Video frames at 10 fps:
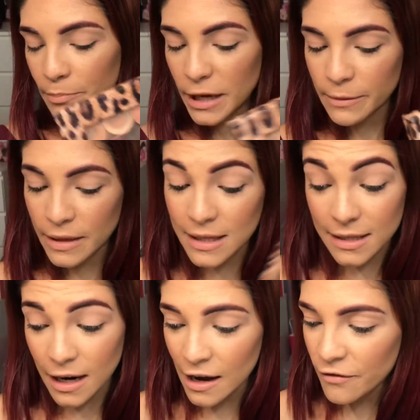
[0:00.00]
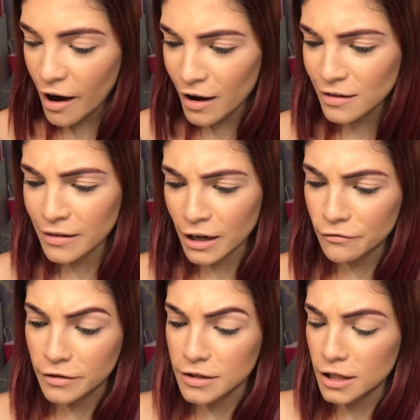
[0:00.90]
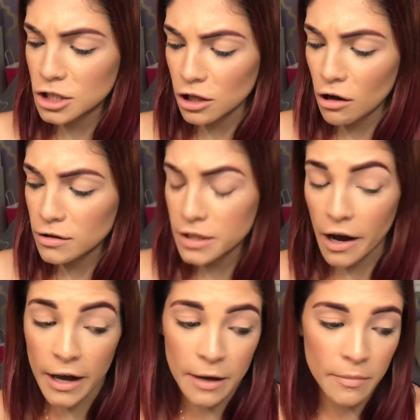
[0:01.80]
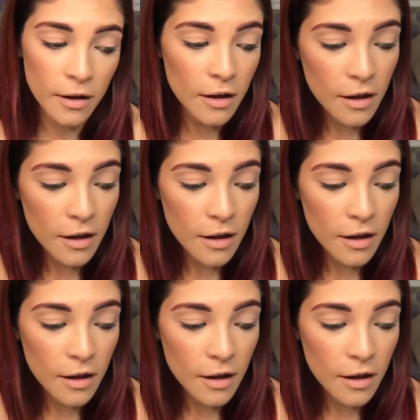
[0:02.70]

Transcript: pigments that I've had like for such a long time.